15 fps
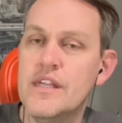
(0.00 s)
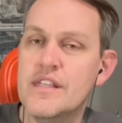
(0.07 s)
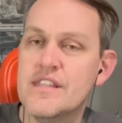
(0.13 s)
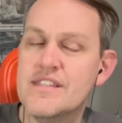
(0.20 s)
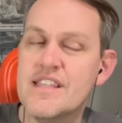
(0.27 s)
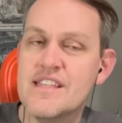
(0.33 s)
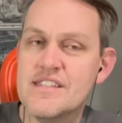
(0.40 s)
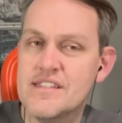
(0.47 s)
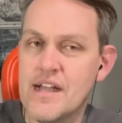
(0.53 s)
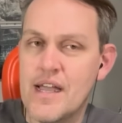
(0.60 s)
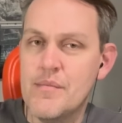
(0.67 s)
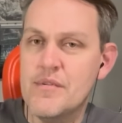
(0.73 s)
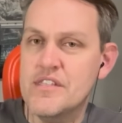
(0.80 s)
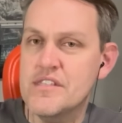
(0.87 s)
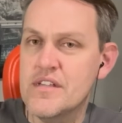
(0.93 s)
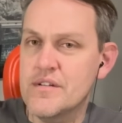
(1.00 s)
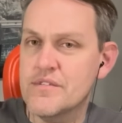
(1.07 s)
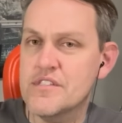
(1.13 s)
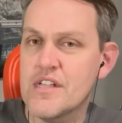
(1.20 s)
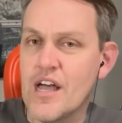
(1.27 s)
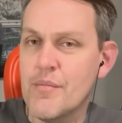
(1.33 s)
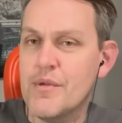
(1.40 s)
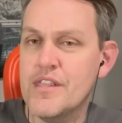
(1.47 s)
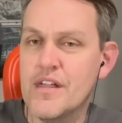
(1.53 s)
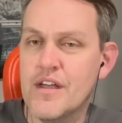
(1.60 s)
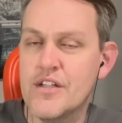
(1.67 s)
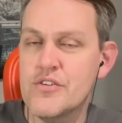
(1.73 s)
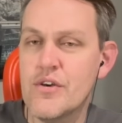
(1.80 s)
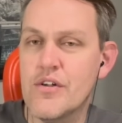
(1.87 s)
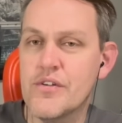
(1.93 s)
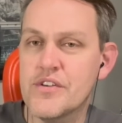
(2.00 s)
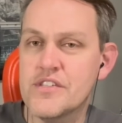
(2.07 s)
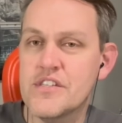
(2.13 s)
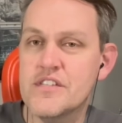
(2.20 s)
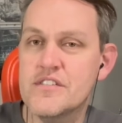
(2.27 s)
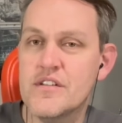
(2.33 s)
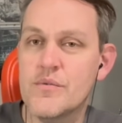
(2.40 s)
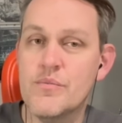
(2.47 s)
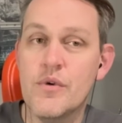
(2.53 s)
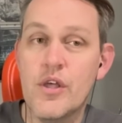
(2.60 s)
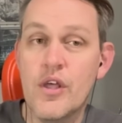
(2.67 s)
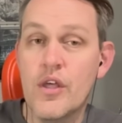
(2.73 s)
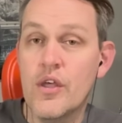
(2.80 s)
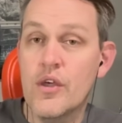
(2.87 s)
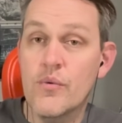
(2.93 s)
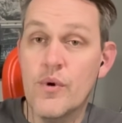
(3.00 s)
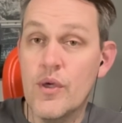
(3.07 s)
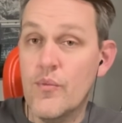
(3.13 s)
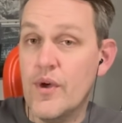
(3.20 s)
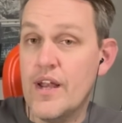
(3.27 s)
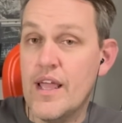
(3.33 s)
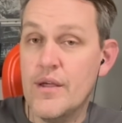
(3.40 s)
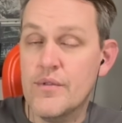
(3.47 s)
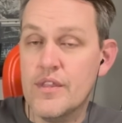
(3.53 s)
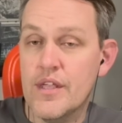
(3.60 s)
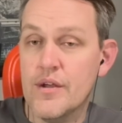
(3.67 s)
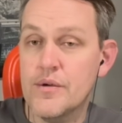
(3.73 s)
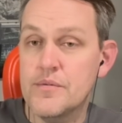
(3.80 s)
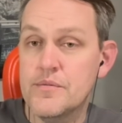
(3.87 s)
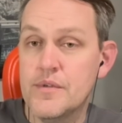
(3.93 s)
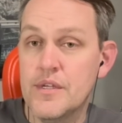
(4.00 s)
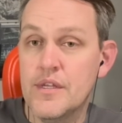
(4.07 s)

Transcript: This time, instead of stopping the hydraulic system, we went out there,